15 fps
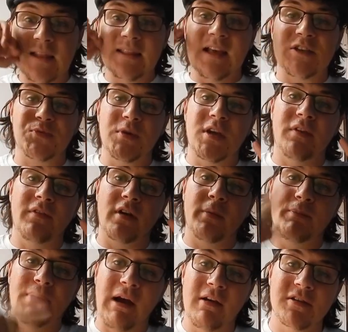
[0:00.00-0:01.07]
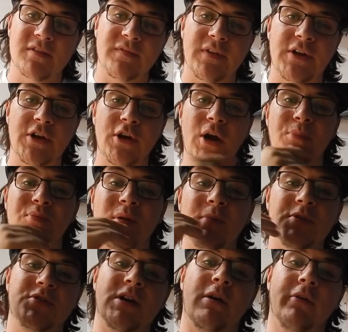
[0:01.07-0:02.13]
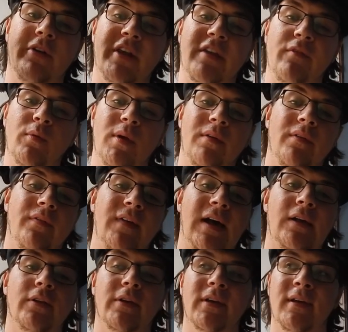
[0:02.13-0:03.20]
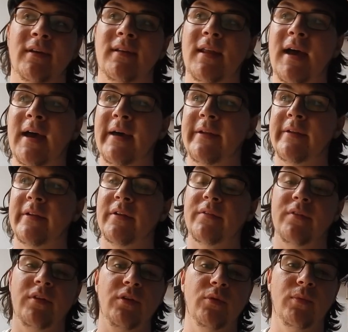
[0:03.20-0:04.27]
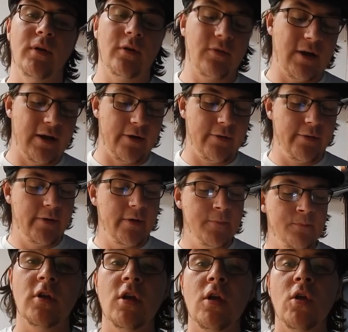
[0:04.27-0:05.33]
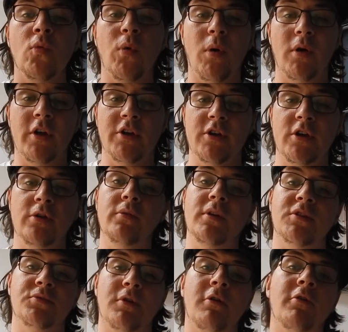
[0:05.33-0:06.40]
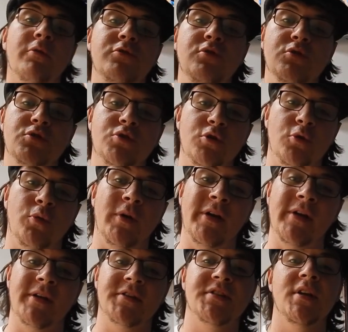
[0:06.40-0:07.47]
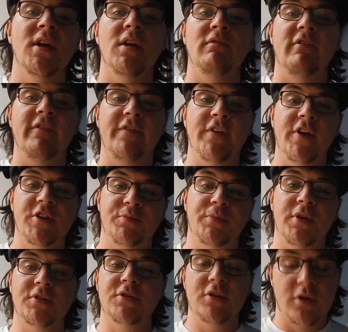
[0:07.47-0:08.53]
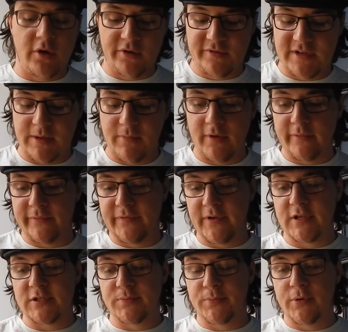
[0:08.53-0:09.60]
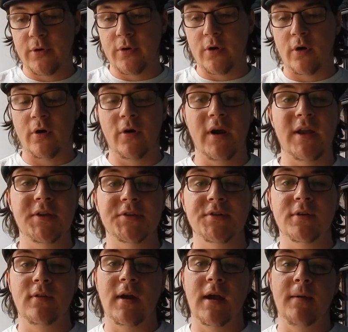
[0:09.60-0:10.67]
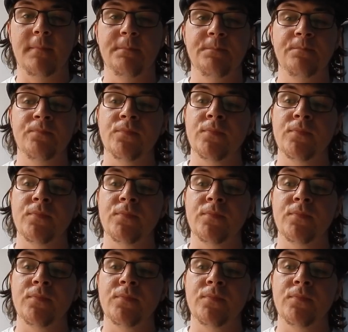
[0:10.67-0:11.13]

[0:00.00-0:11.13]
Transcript: Last week on the comparison video, I promised you I was going to give away the Falcon and the UL Crown. What we're going to do is we're going to choose two winners. The first person to contact me on Facebook or Instagram